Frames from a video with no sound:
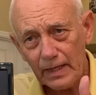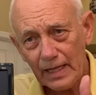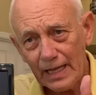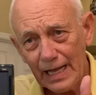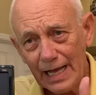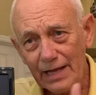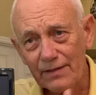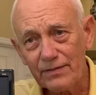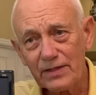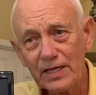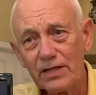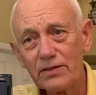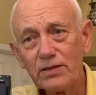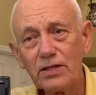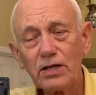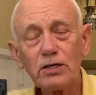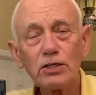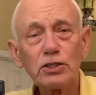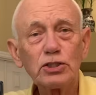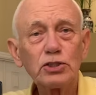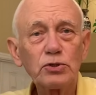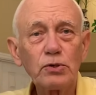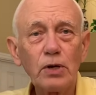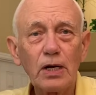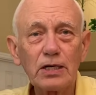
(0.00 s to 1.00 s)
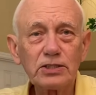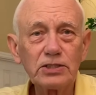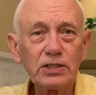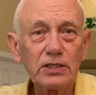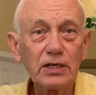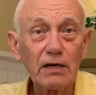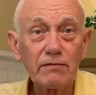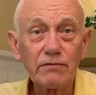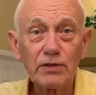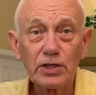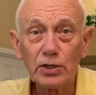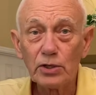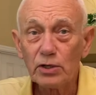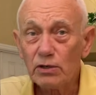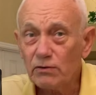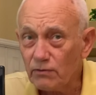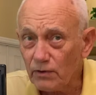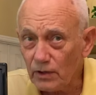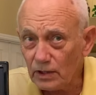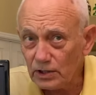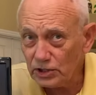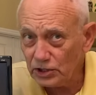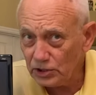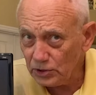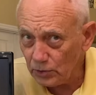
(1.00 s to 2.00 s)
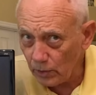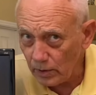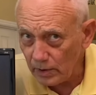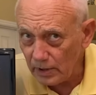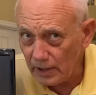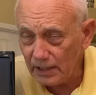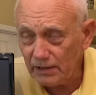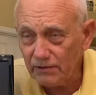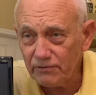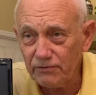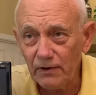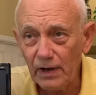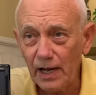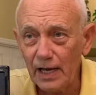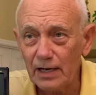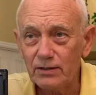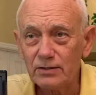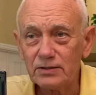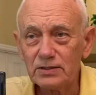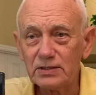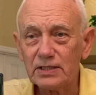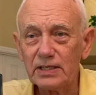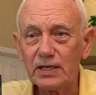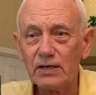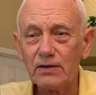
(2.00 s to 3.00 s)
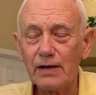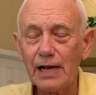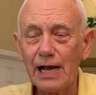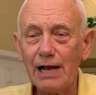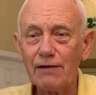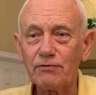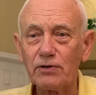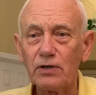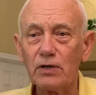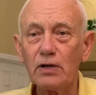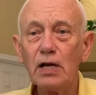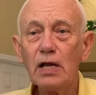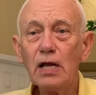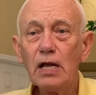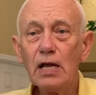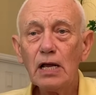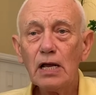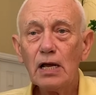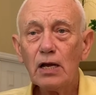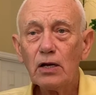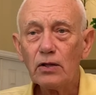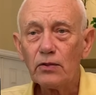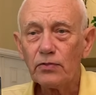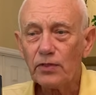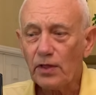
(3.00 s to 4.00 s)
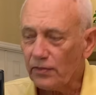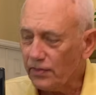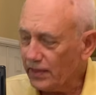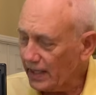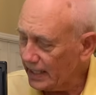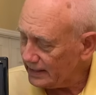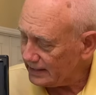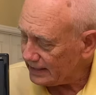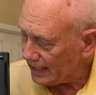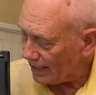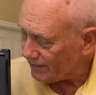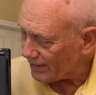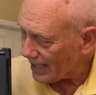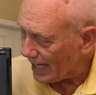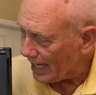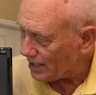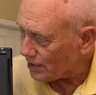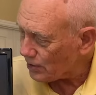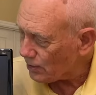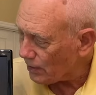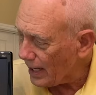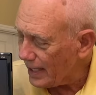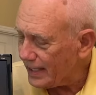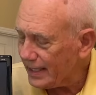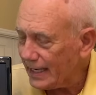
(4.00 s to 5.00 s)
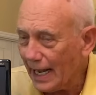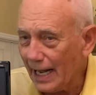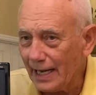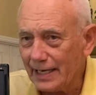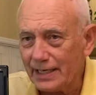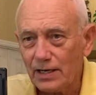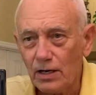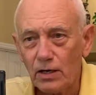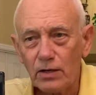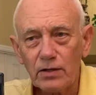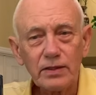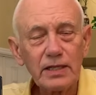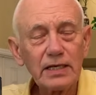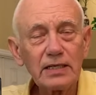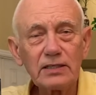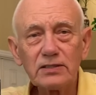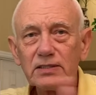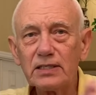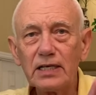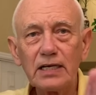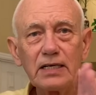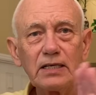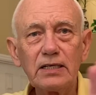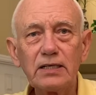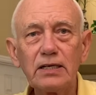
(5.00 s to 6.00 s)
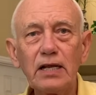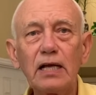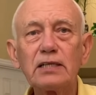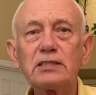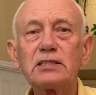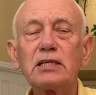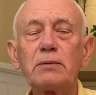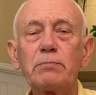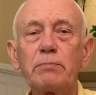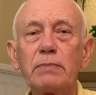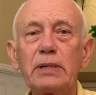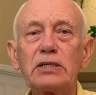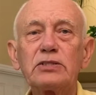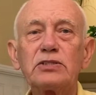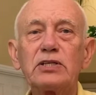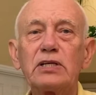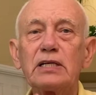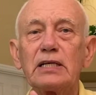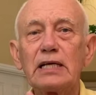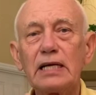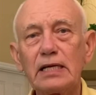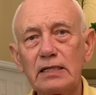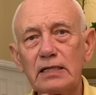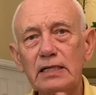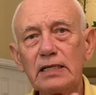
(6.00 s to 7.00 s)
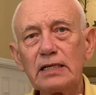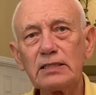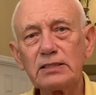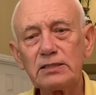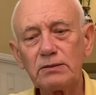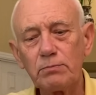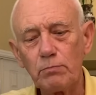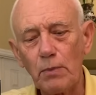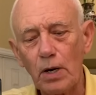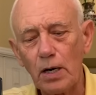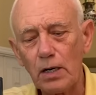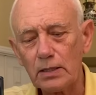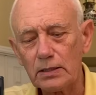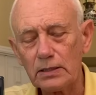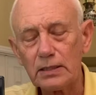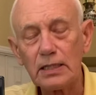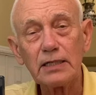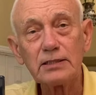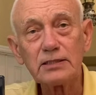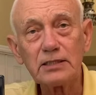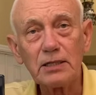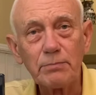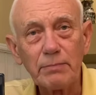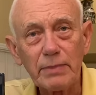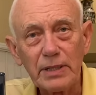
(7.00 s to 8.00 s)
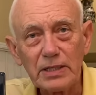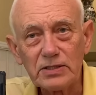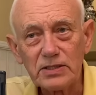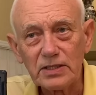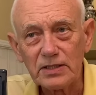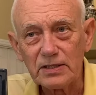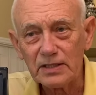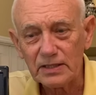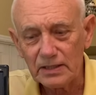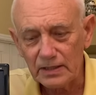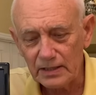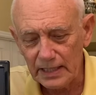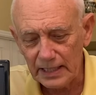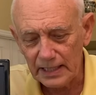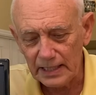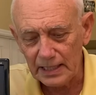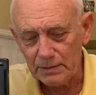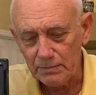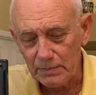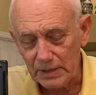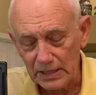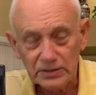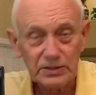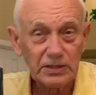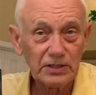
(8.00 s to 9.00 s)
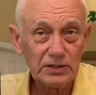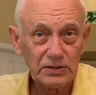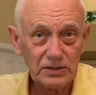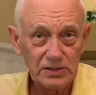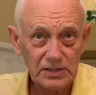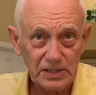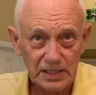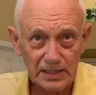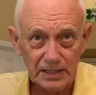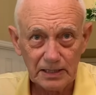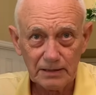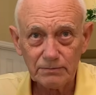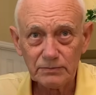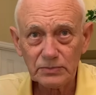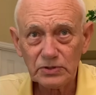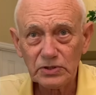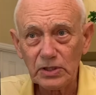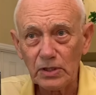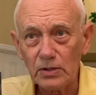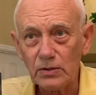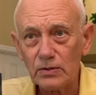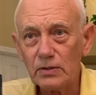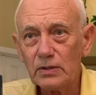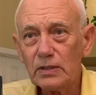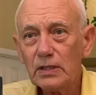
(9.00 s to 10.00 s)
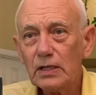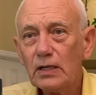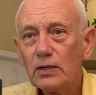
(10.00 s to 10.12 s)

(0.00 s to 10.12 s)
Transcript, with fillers: and then the destruction of the universe shortly follows thereafter. The things I've got grayed out here are things that he doesn't mention, at least Mark doesn't mention that he mentions them. So